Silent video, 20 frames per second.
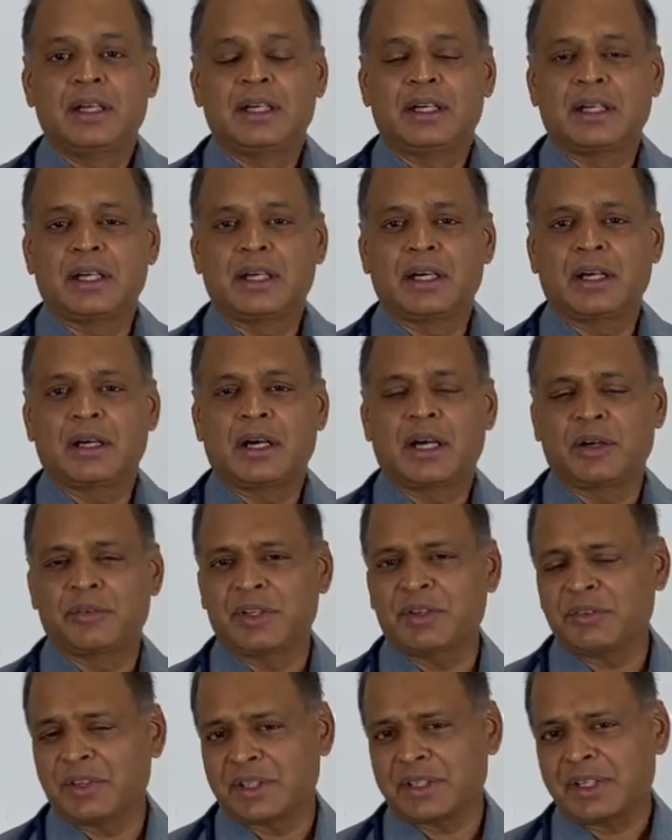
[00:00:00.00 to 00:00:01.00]

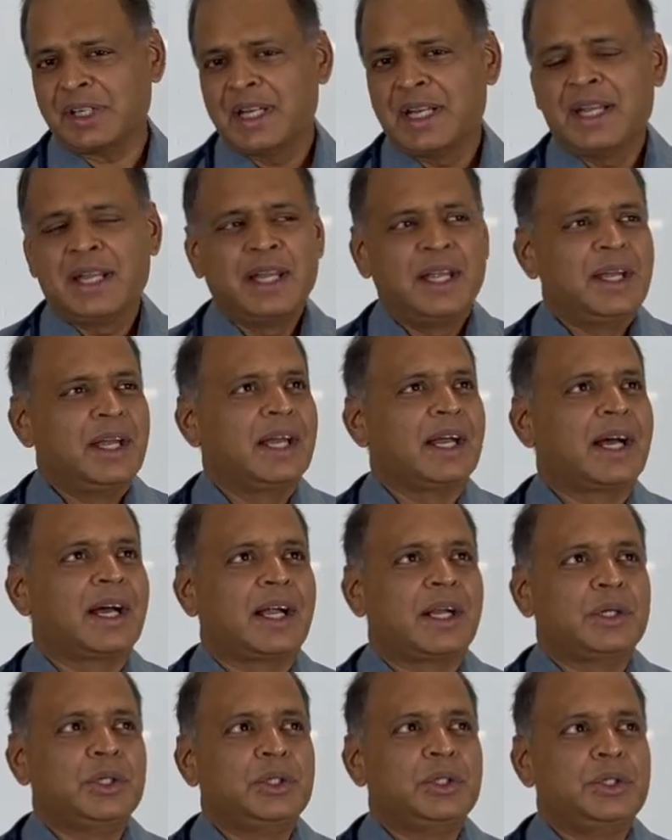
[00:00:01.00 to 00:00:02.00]
However,
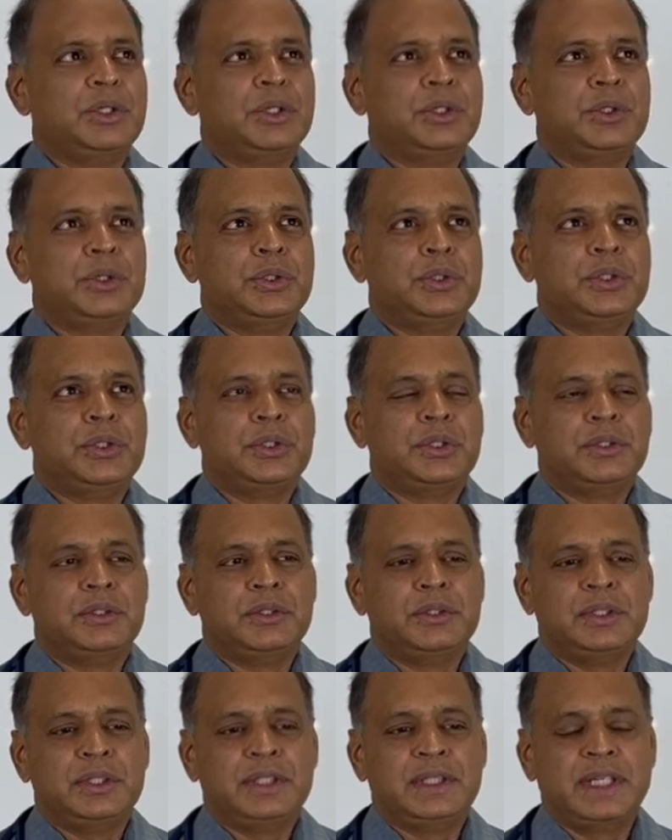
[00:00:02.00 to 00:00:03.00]
uh,
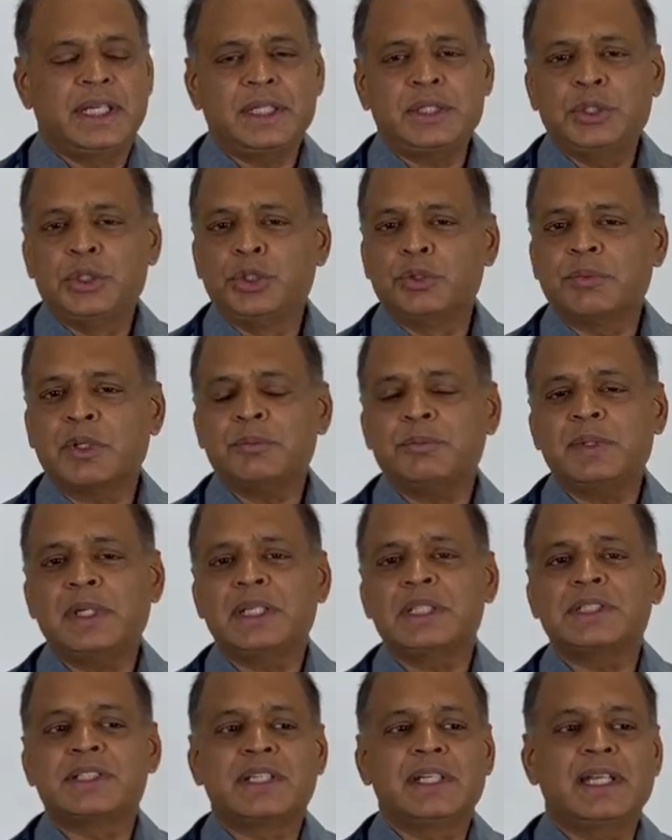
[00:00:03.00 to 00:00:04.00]
did human
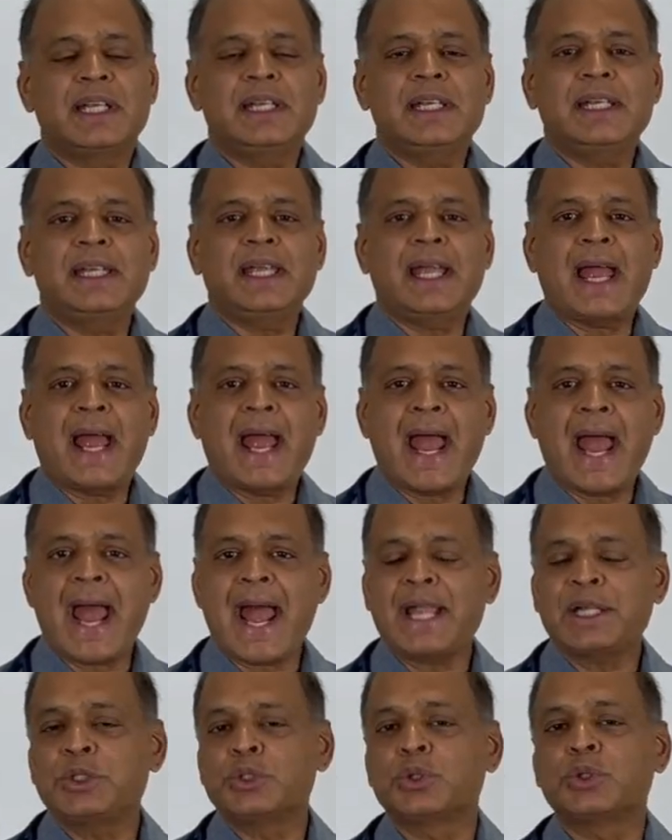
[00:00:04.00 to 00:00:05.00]
beings really
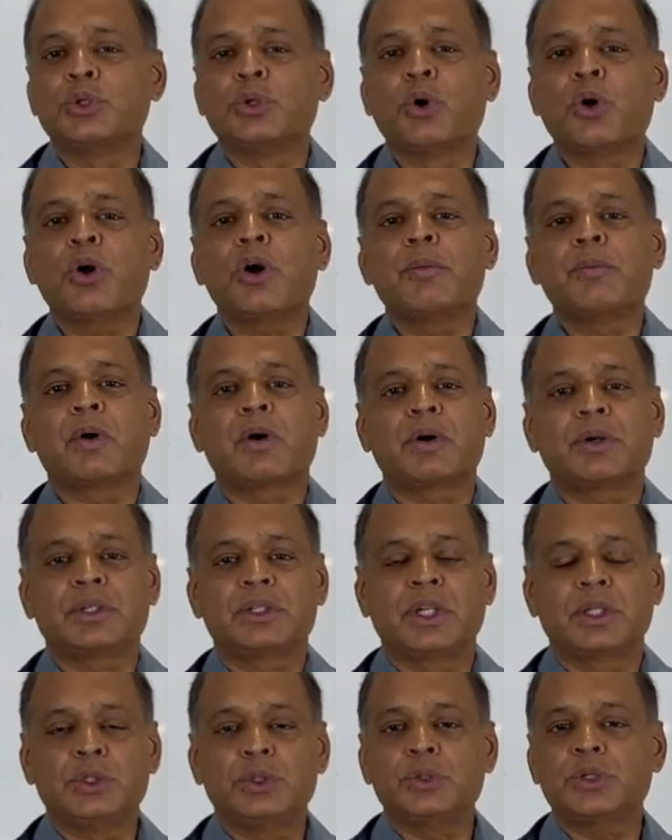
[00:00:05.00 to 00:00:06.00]
had to know about
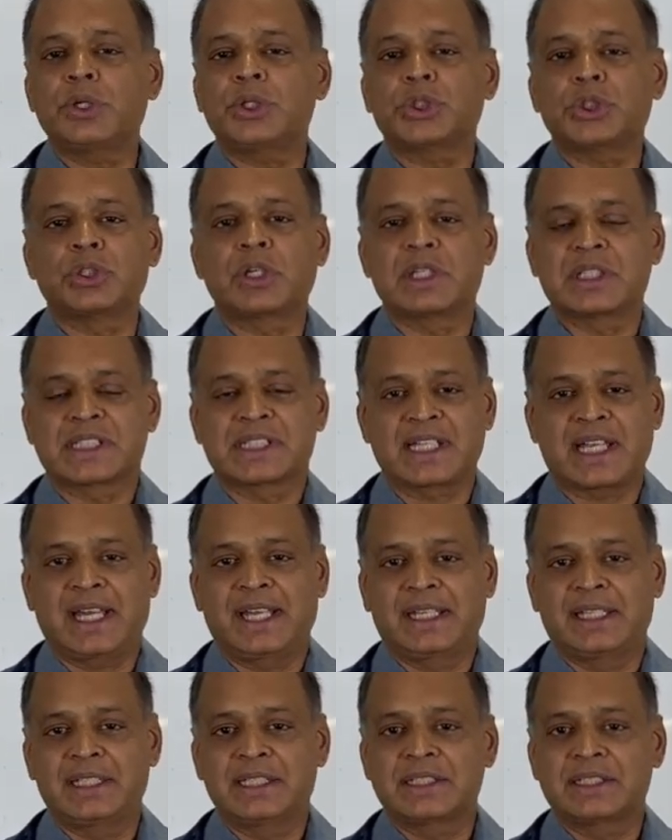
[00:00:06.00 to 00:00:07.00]
the nutritional
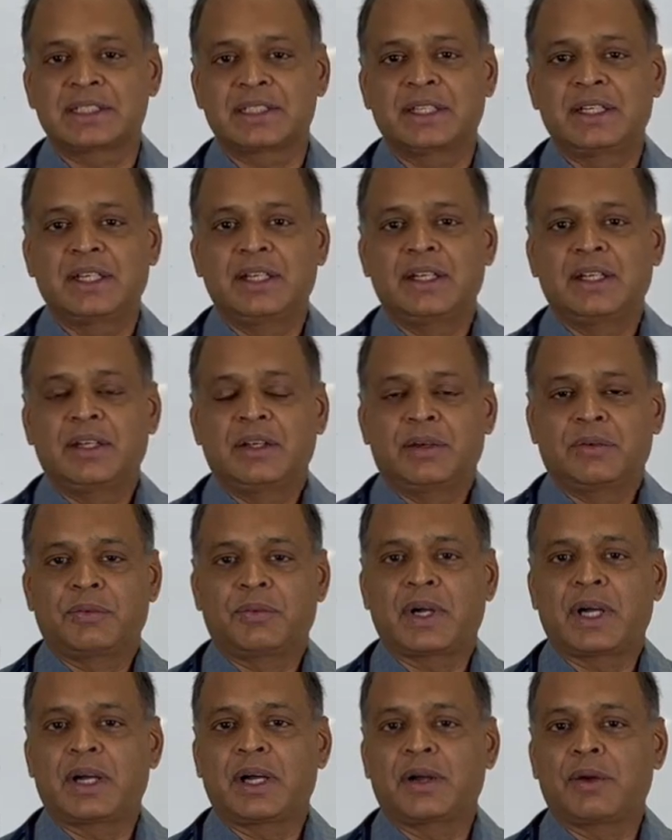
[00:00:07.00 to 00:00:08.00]
science
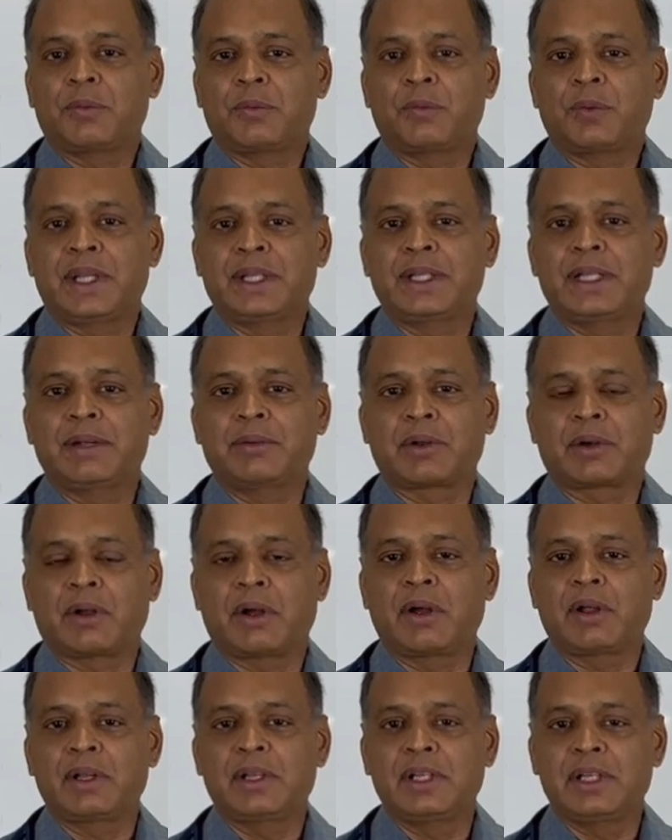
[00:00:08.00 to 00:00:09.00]
when they were
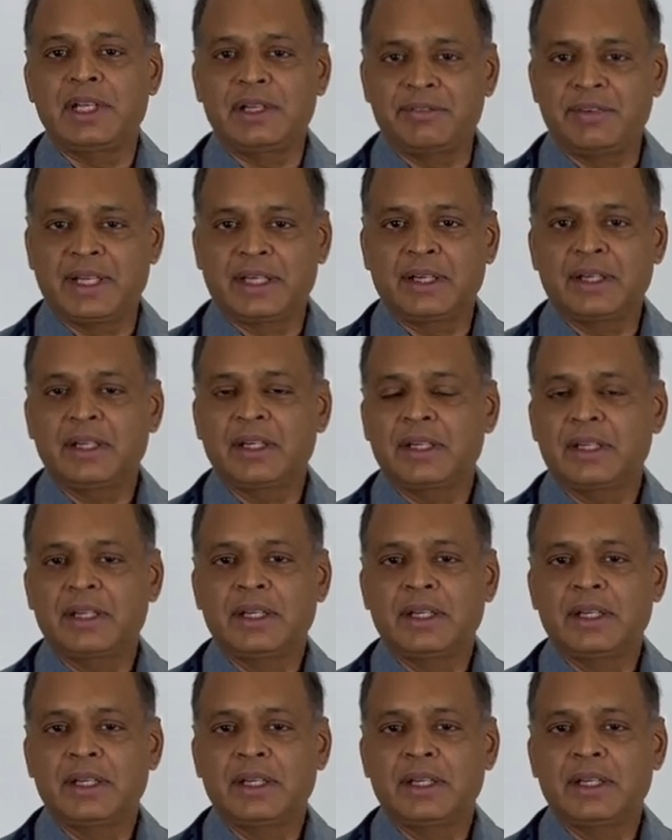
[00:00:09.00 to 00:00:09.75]
all living?